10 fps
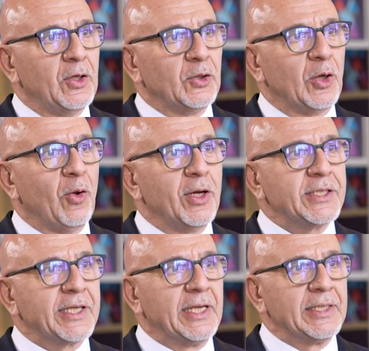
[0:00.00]
the lower
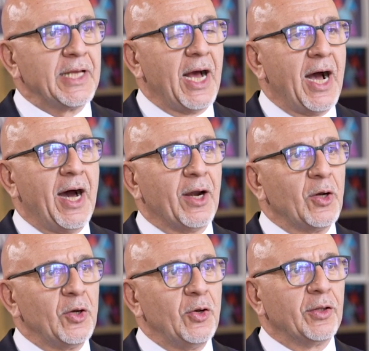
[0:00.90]
skills are
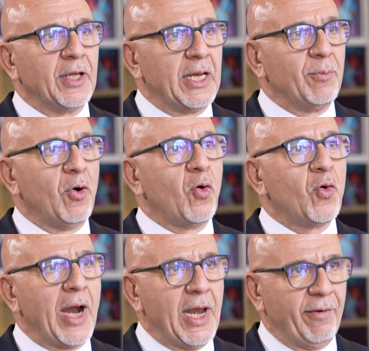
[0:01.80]
not anymore
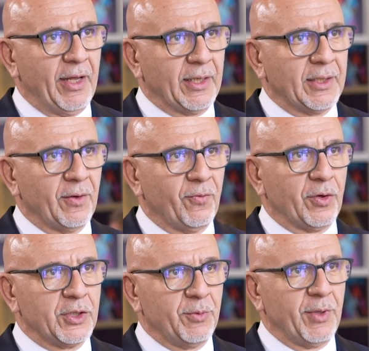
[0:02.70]
relevant for
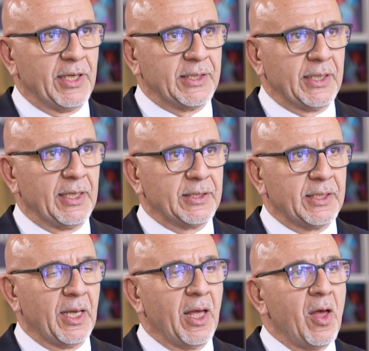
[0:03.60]
the GBS
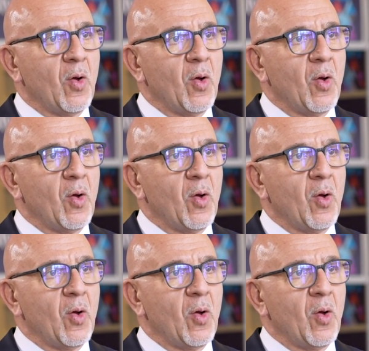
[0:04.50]
industry.